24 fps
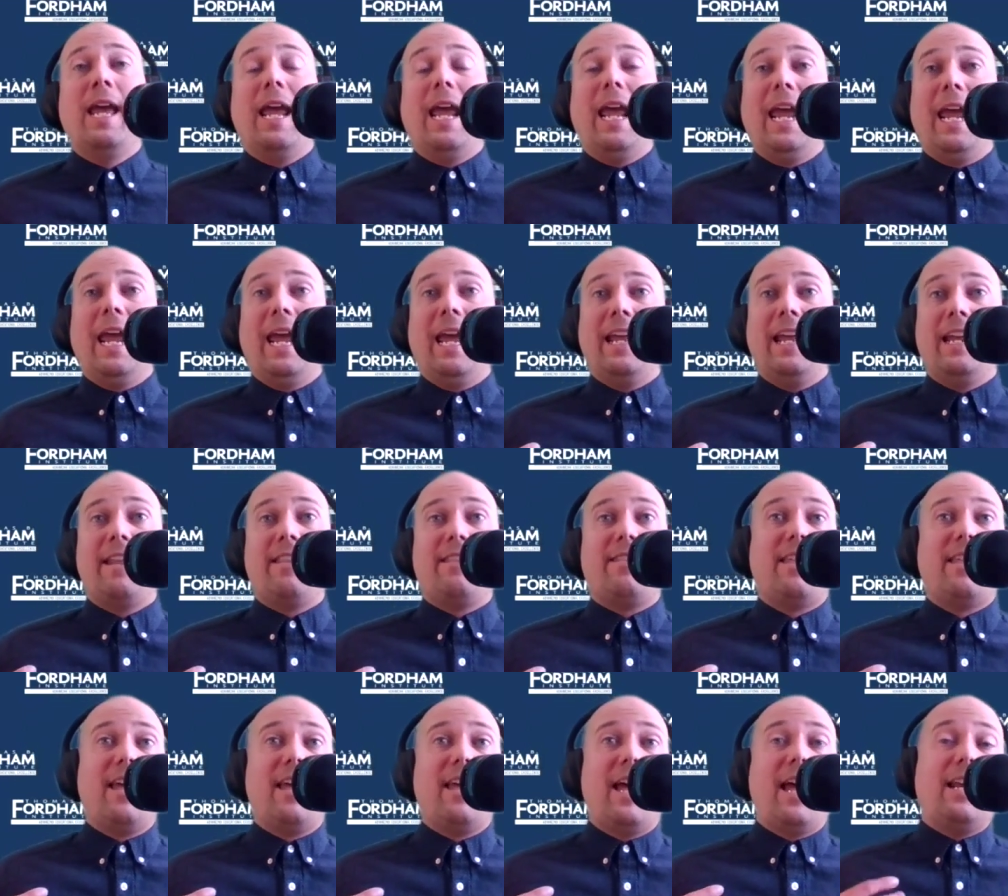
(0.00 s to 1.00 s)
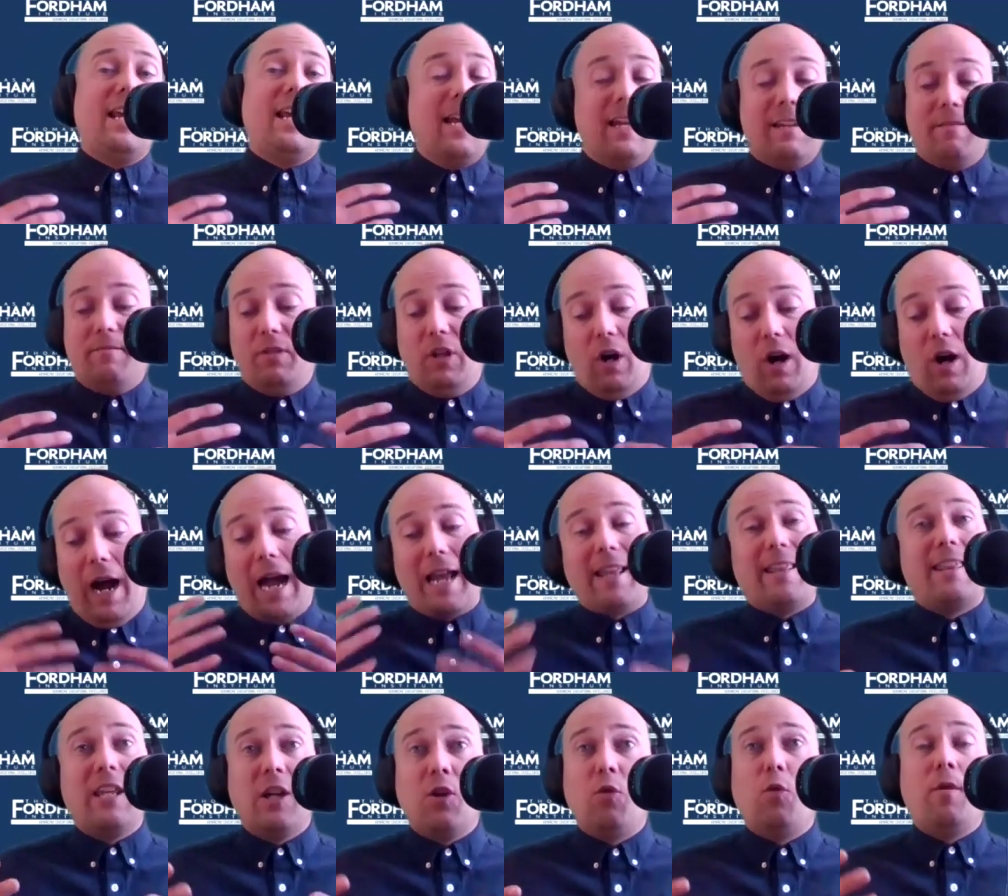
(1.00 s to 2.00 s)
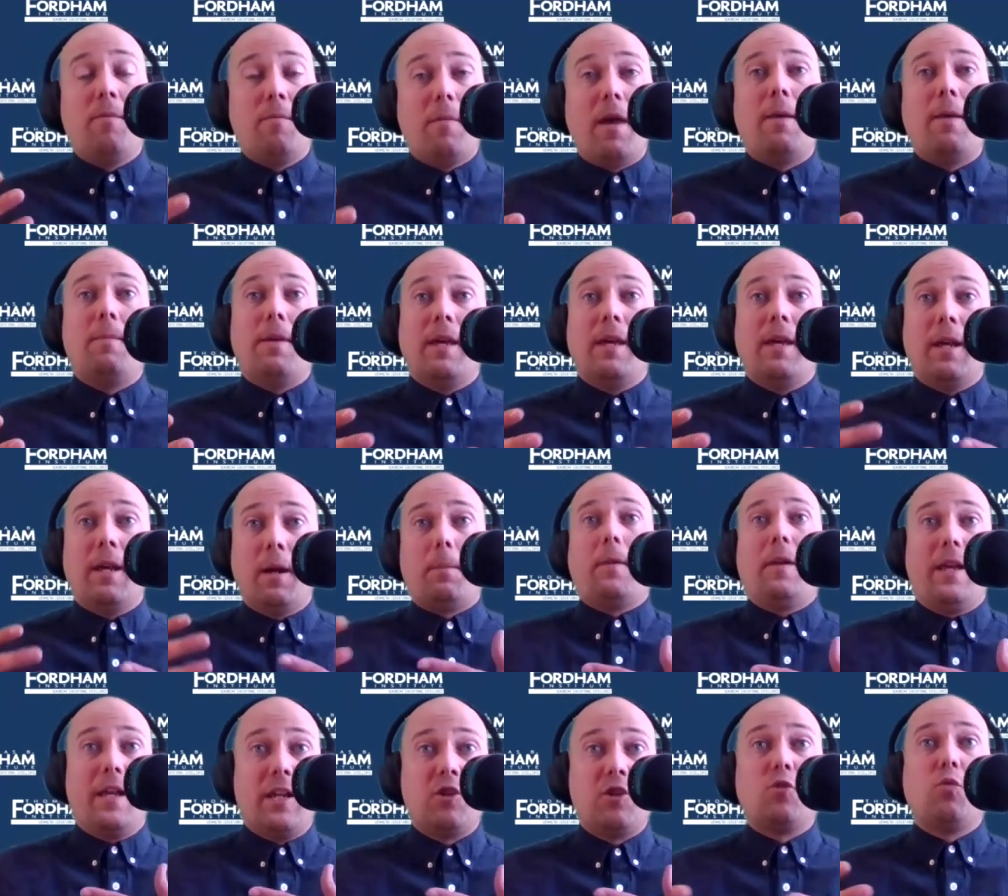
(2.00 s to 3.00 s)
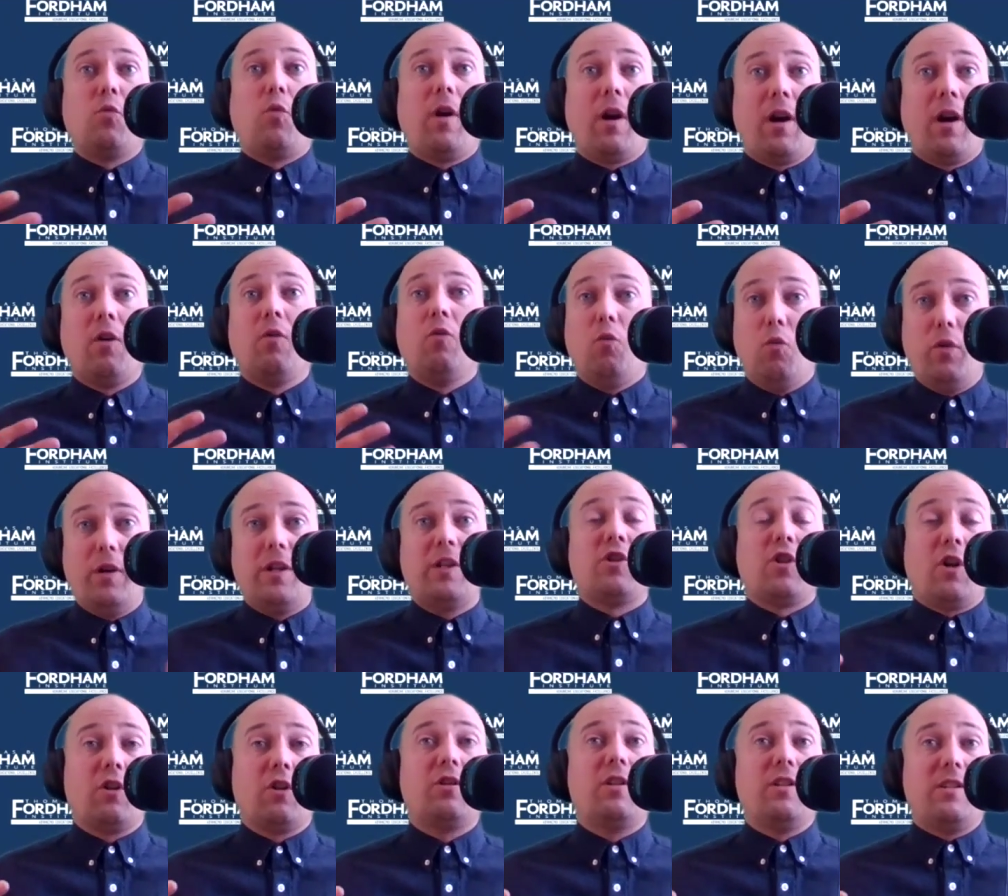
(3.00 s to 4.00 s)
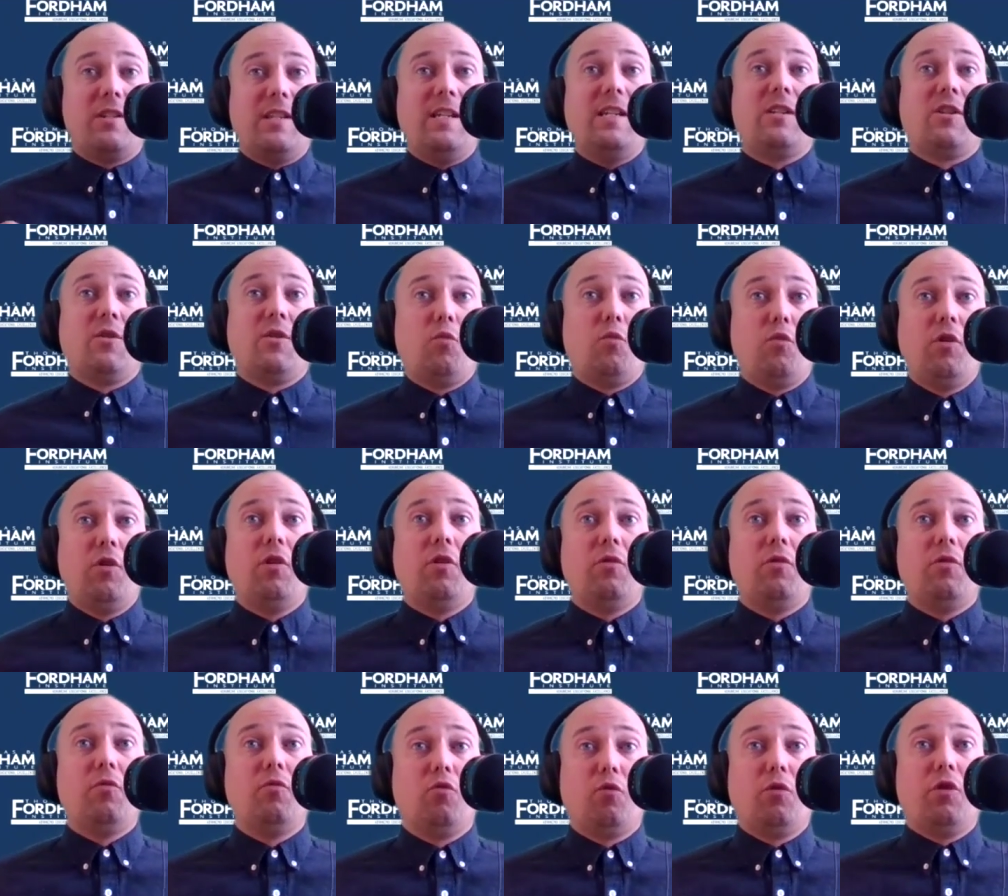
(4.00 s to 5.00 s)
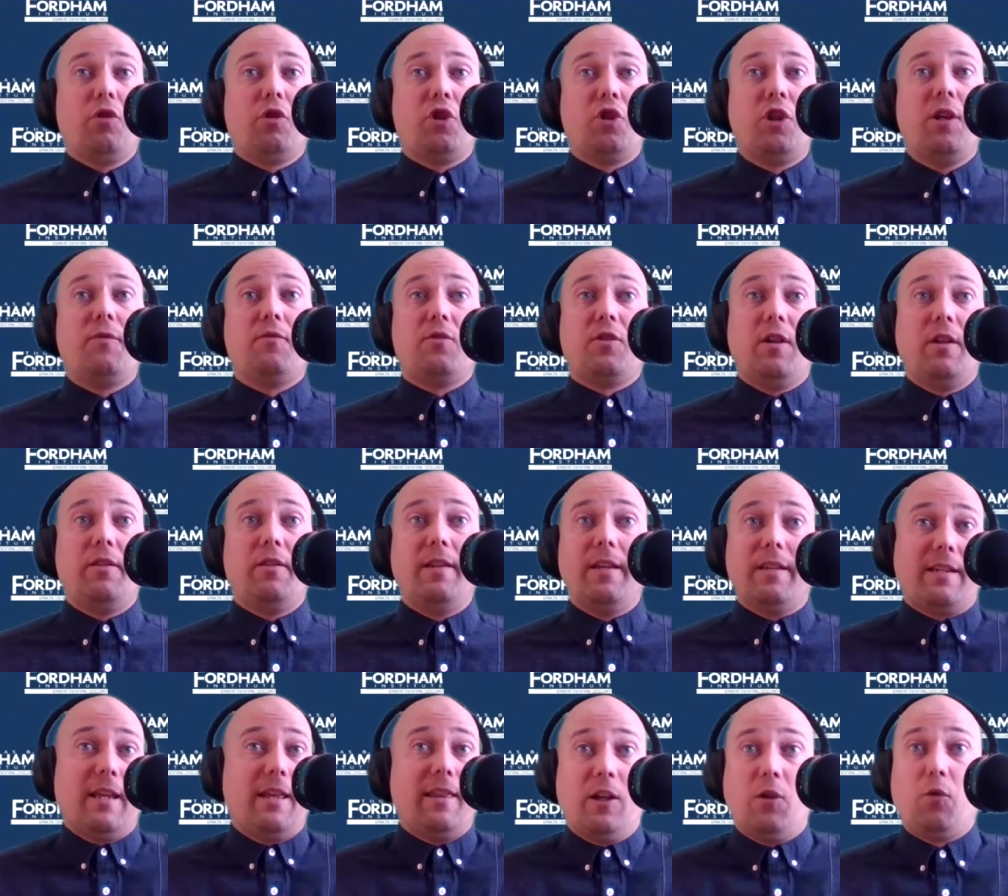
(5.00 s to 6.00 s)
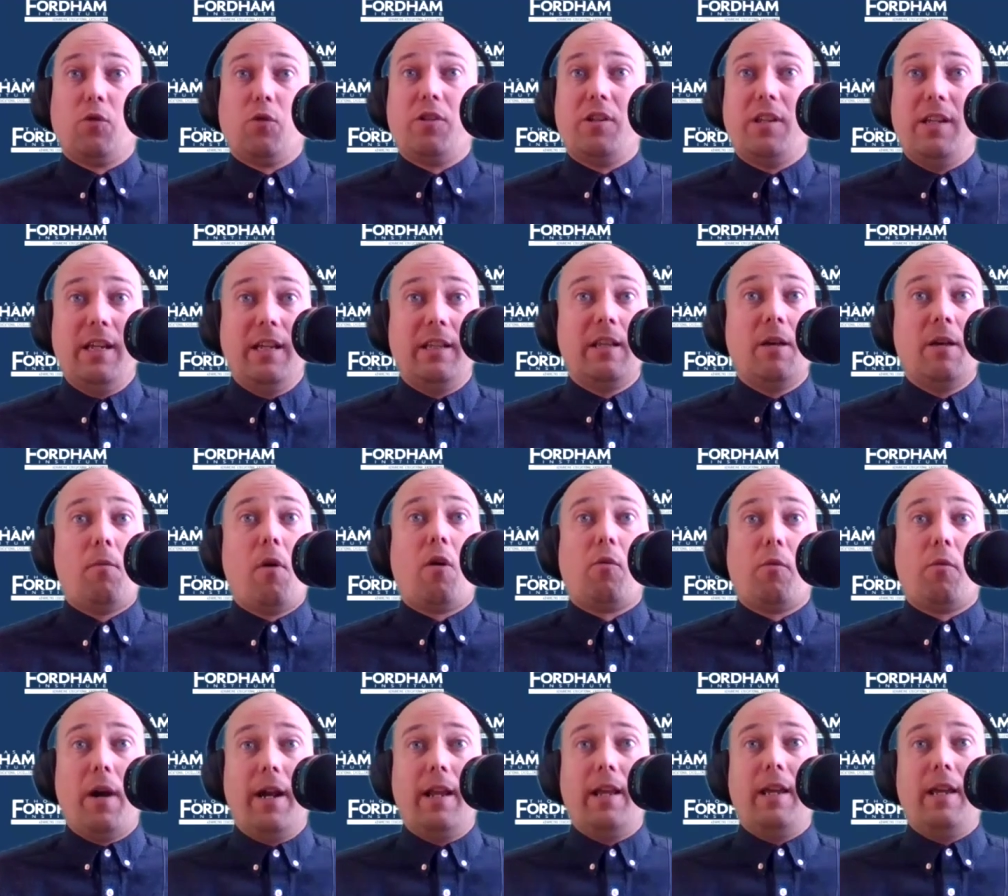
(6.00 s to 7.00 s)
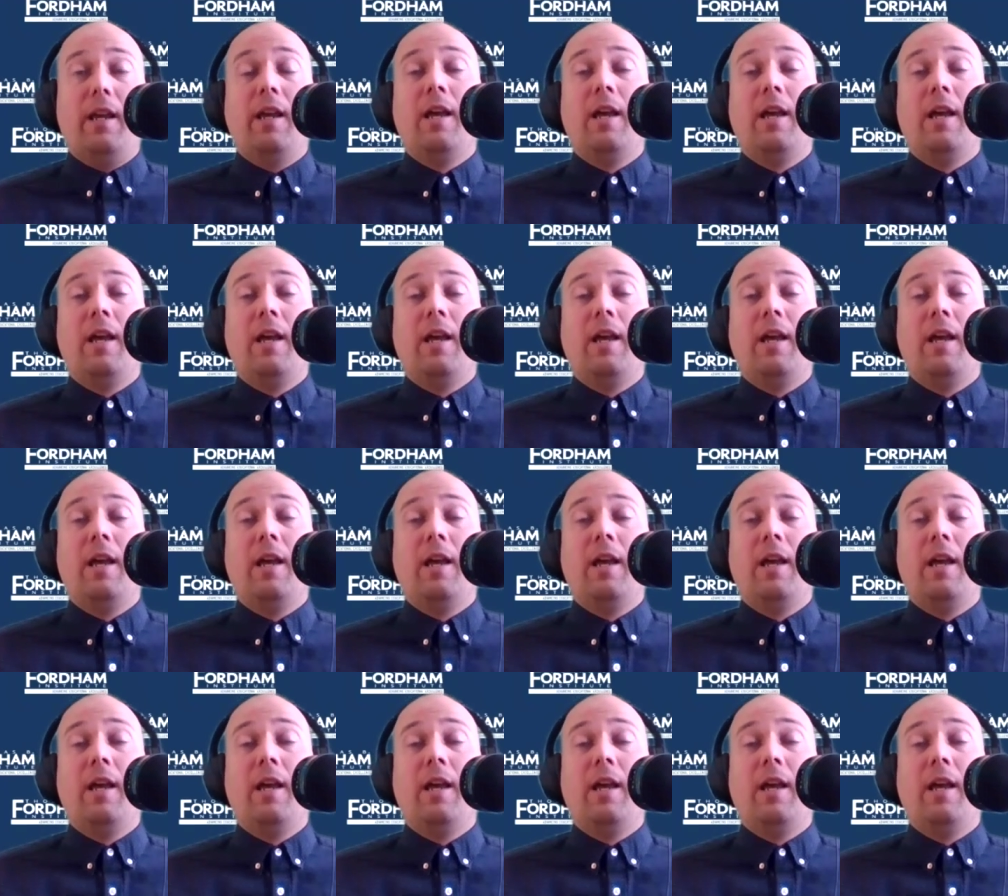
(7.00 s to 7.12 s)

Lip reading: And that, I think we may be at a place where we start to see some real shifts on this. I think we're seeing them already.